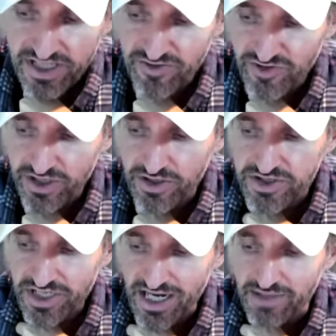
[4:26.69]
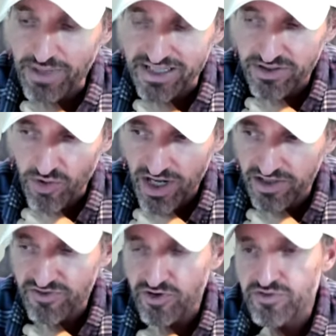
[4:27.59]
key figures to kind of might
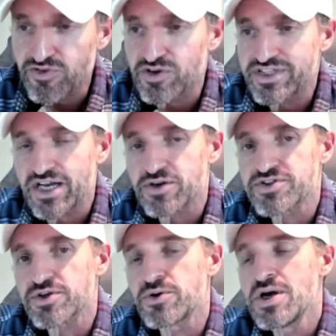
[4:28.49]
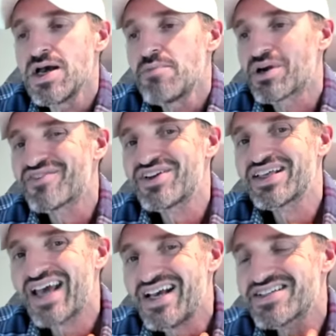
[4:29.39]
derail it for, for a day or two. But if
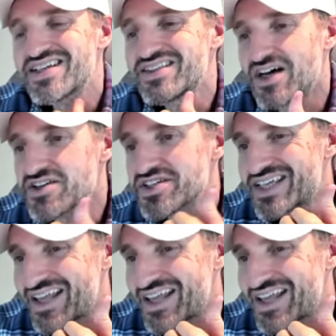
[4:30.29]
in case it does